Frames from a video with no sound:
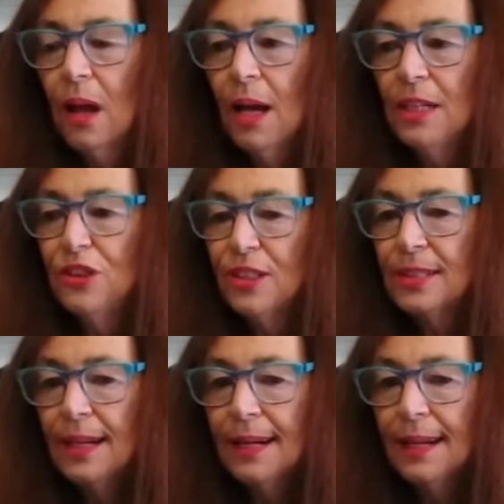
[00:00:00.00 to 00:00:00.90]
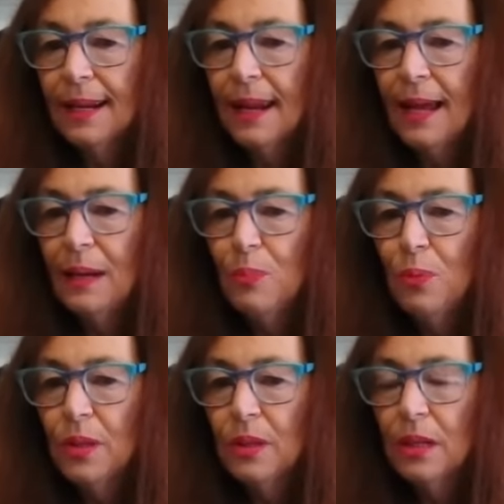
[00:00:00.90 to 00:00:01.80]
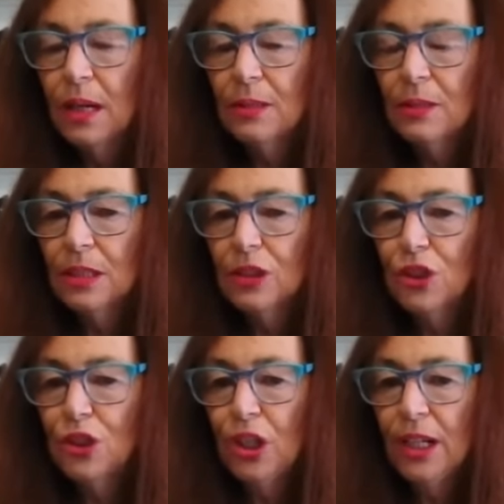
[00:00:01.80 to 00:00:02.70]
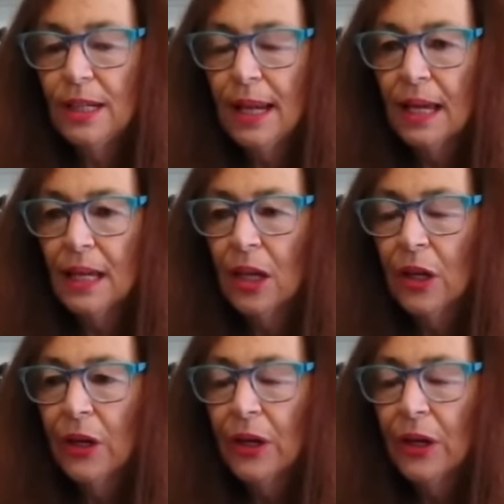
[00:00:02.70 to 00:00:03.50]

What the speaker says: I just did a collab with Celtic Sheila,